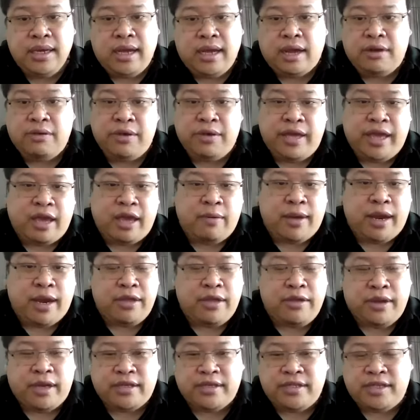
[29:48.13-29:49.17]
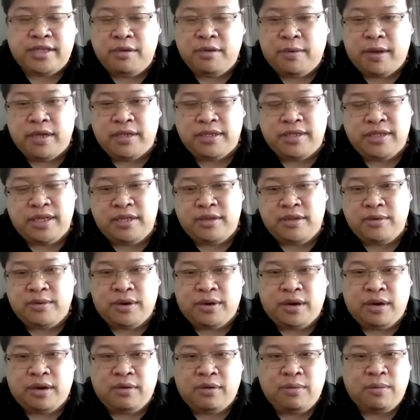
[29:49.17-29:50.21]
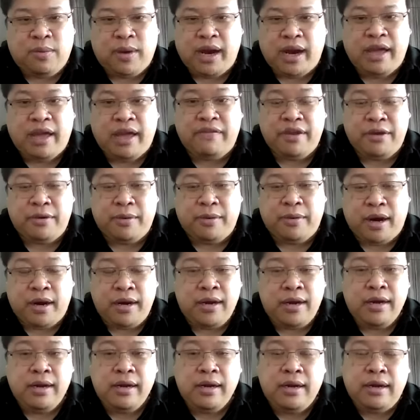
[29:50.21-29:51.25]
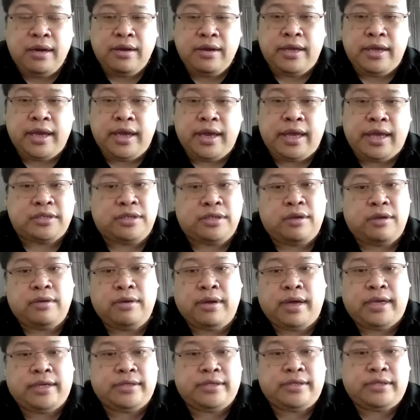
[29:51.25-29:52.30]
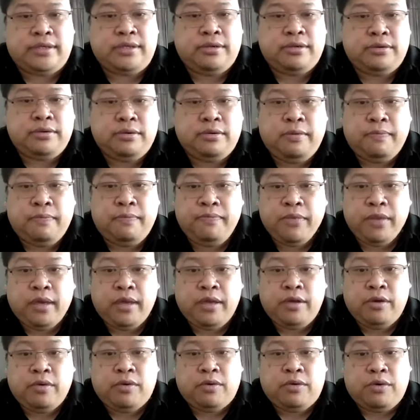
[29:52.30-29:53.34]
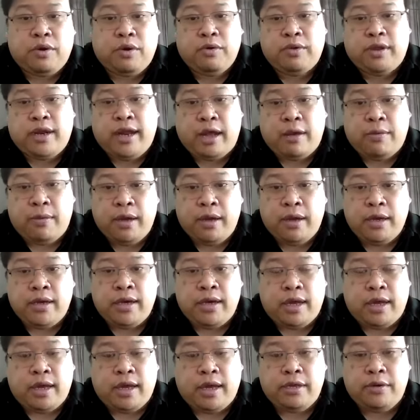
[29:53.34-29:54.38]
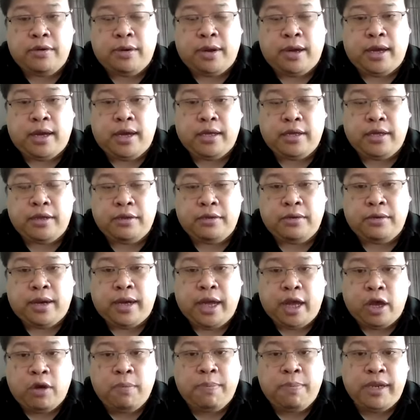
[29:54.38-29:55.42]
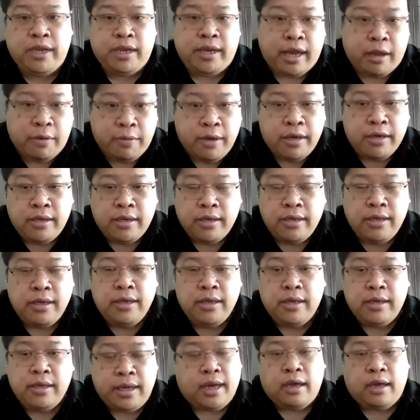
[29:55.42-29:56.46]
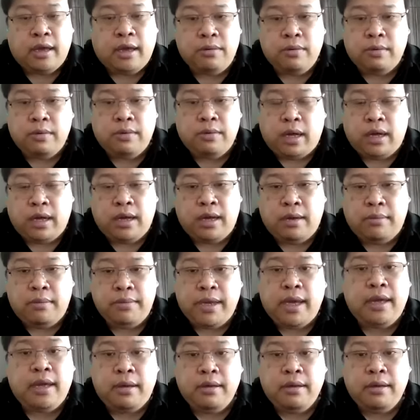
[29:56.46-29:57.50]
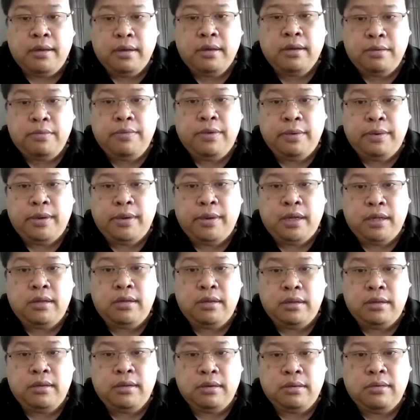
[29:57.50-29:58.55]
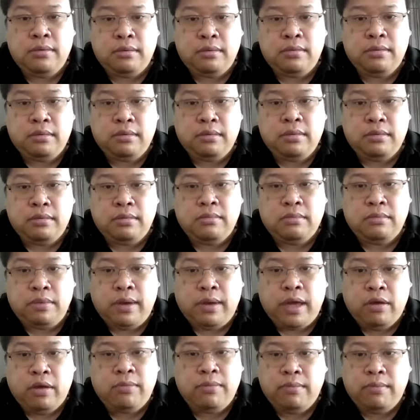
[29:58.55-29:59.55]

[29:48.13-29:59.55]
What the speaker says: I don't care whether you're C1, C2, or whatever you are. Okay, as long as you grow the network, you are helping the network. Yeah, we will help.